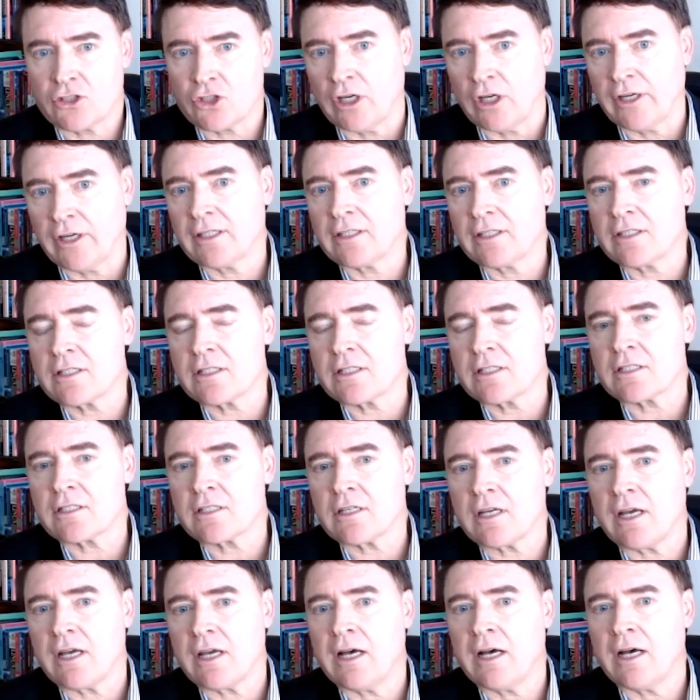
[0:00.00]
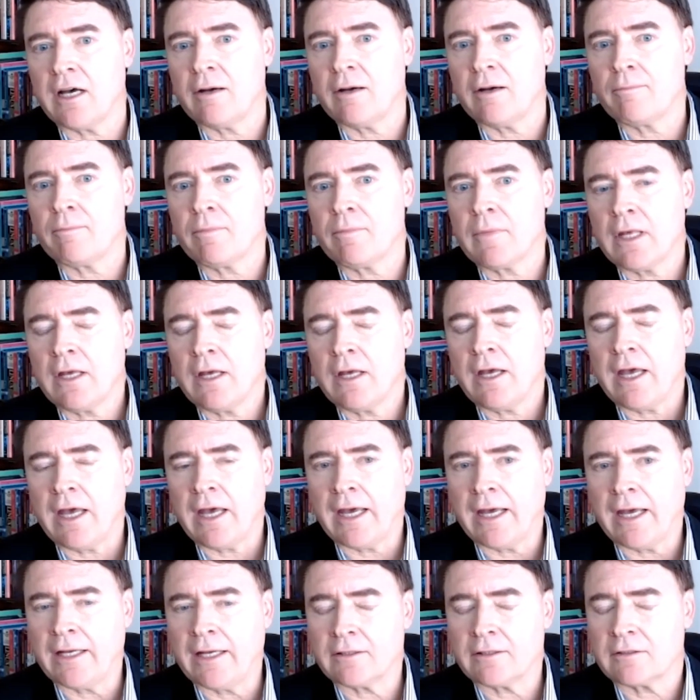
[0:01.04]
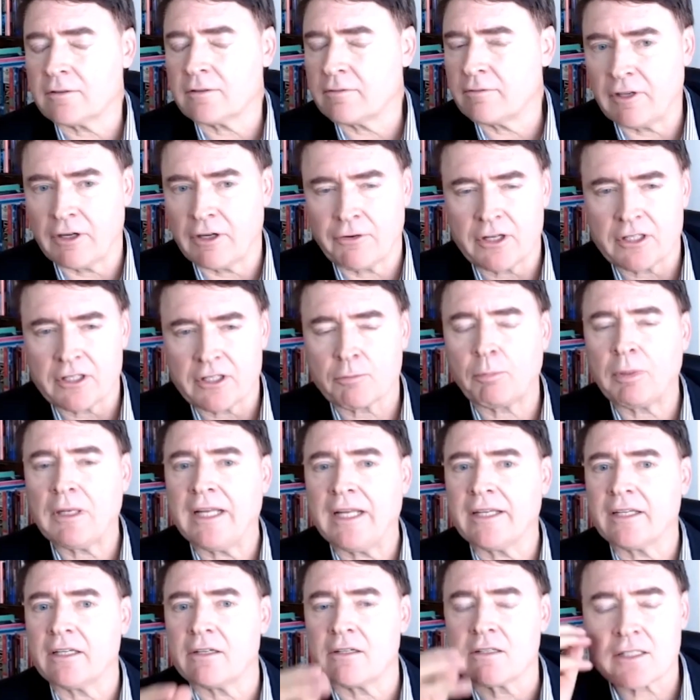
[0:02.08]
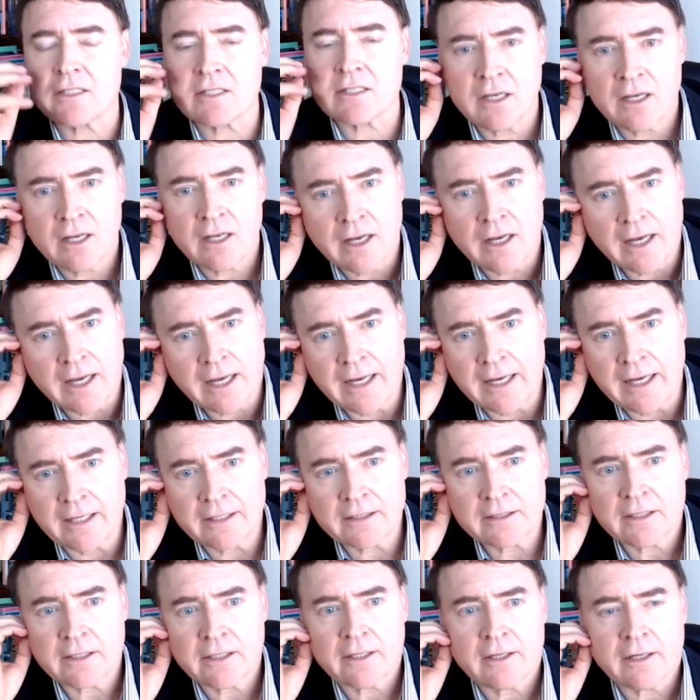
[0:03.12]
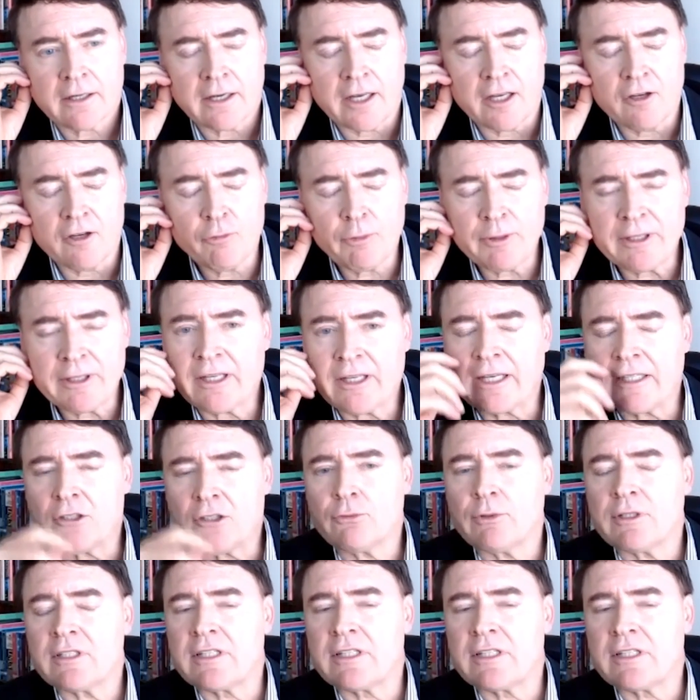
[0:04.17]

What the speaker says: giants and various players. And if we can get to a